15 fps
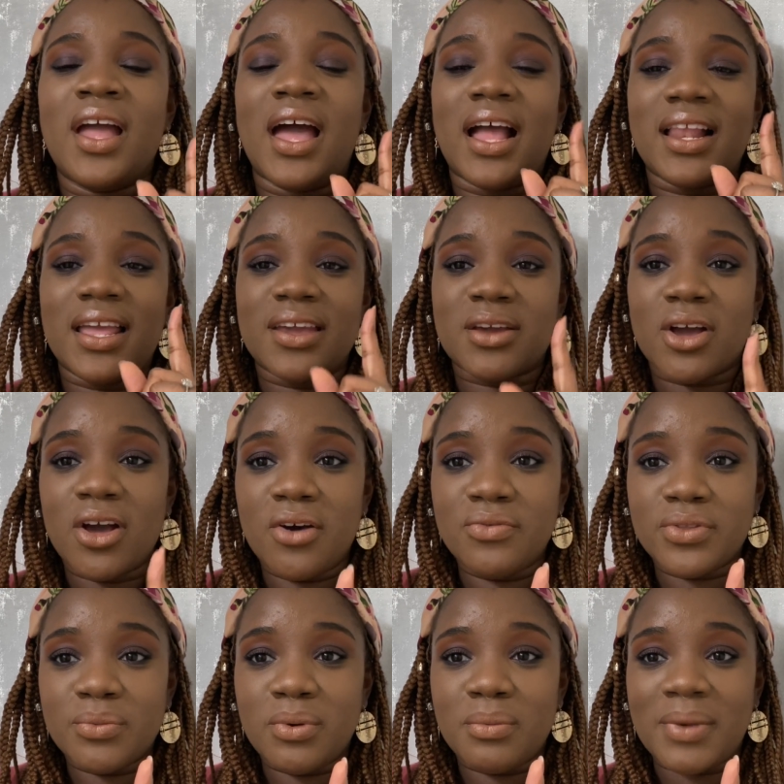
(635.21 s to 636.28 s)
I like
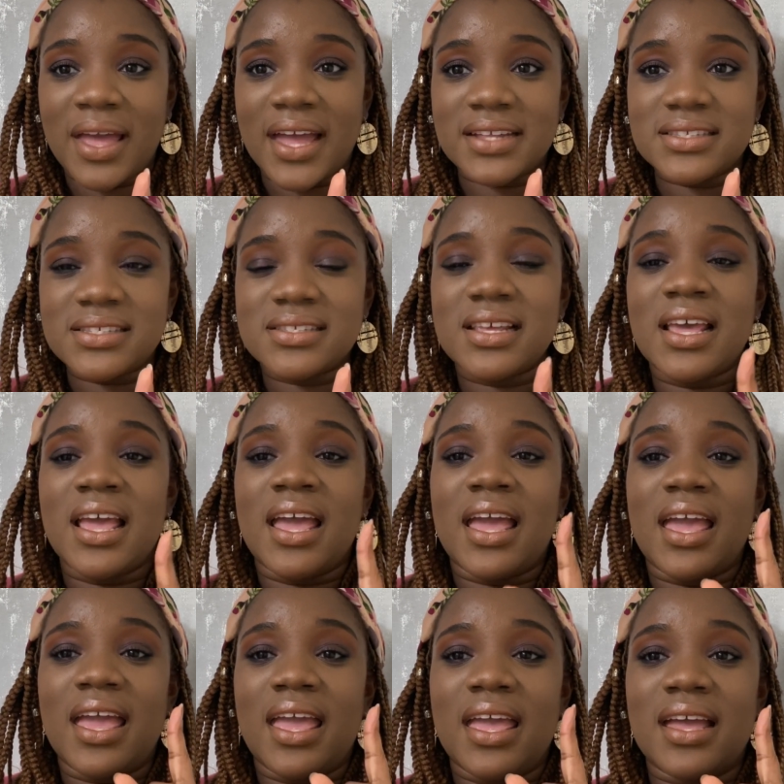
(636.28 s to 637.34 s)
comfortable mattes,
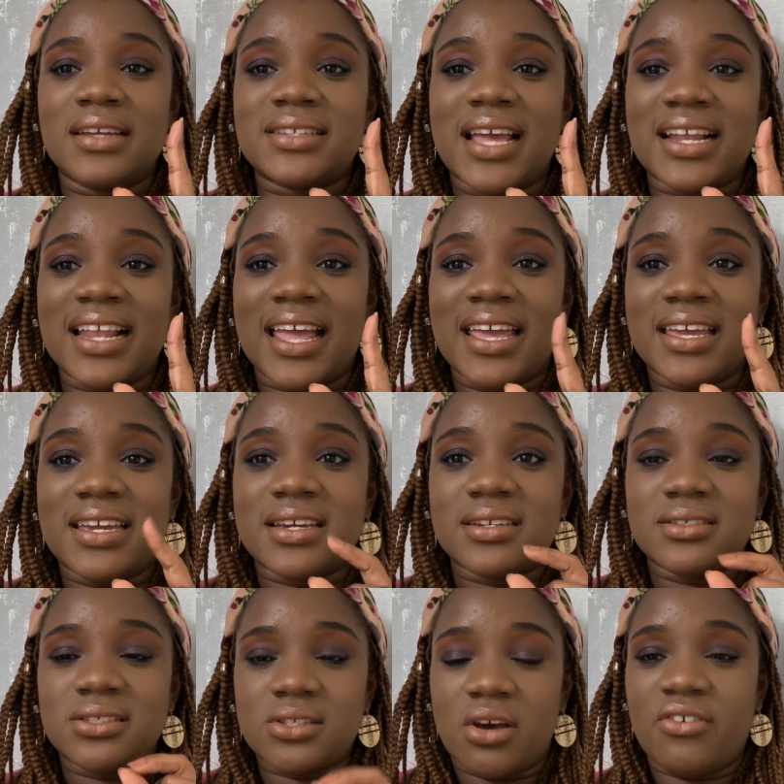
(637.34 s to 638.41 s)
and I like
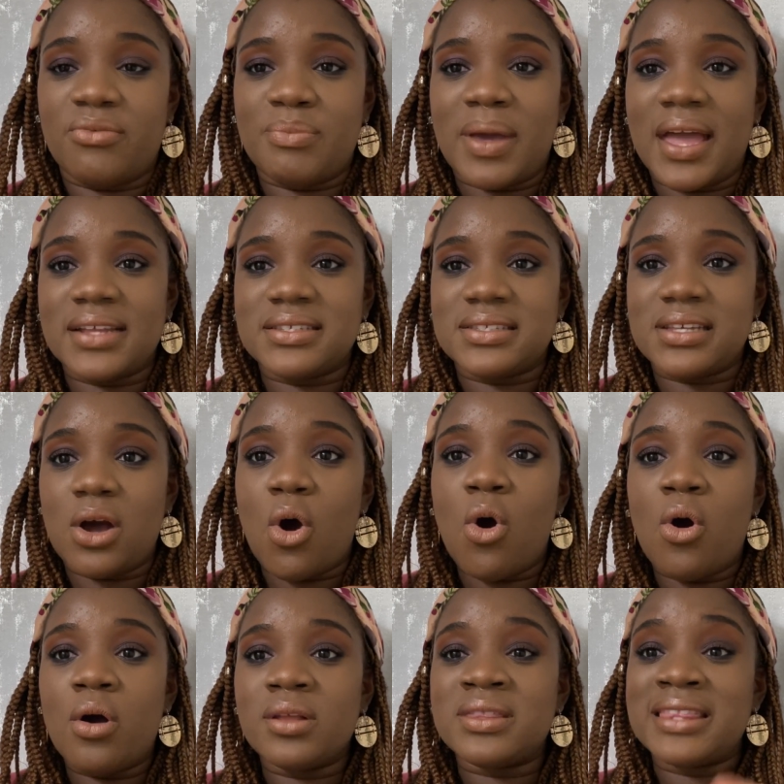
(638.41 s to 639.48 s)
soft mattes.
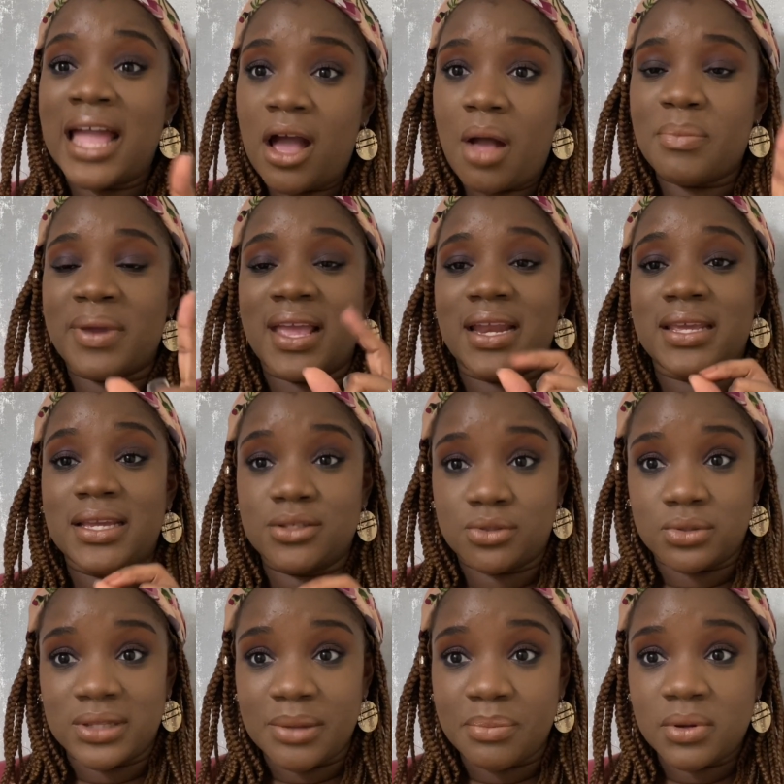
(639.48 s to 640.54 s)
Or now I'm getting into
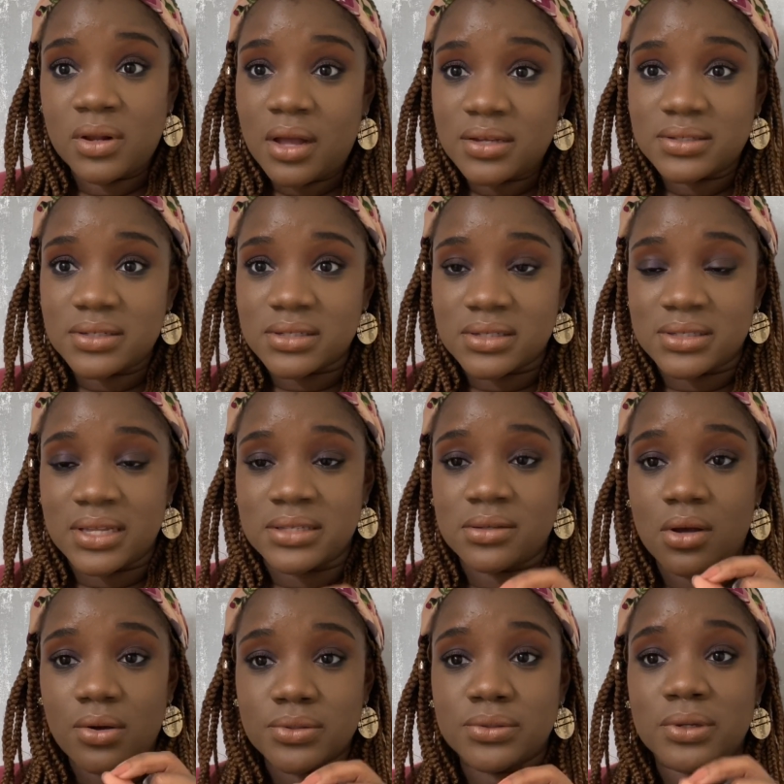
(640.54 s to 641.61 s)
lip glosses, because there's
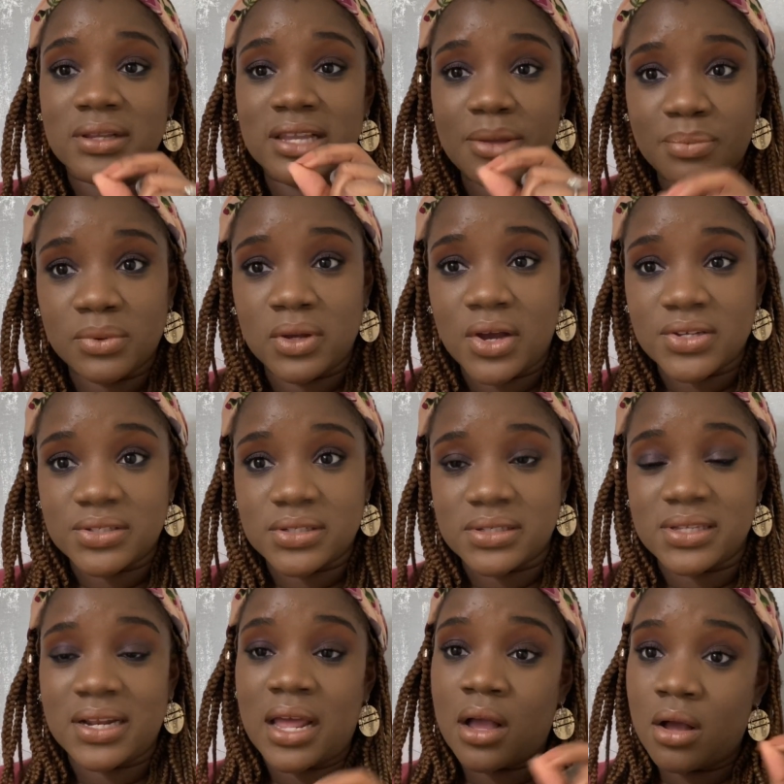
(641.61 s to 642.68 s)
also lip glosses
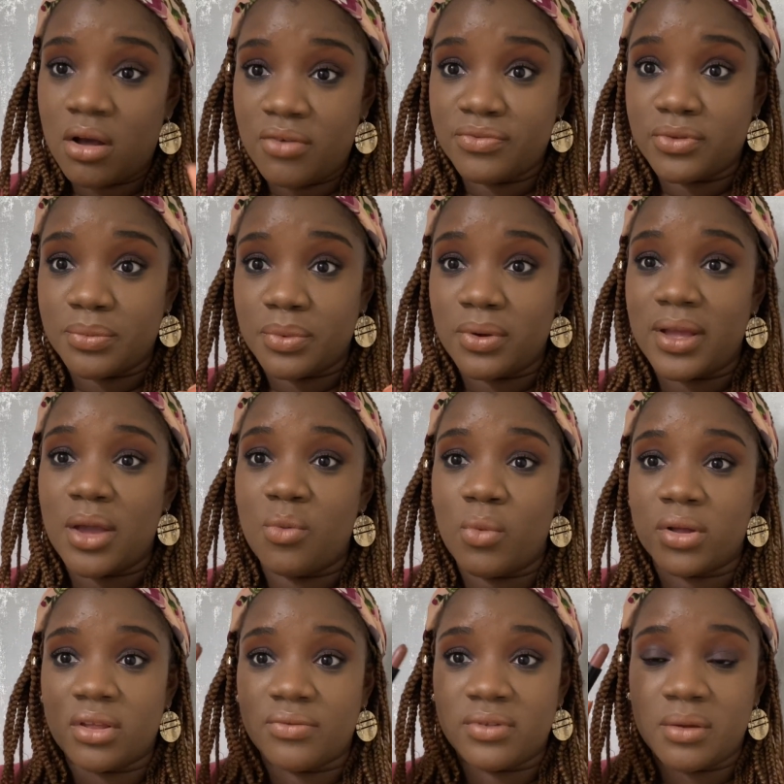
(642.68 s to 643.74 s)
that are comfortable, and
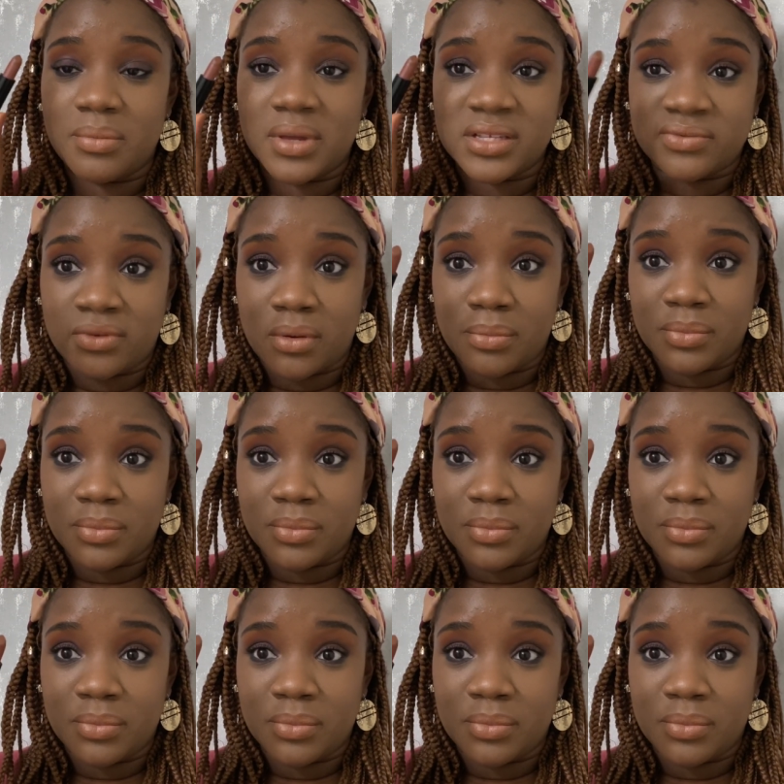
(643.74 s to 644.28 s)
one of them is from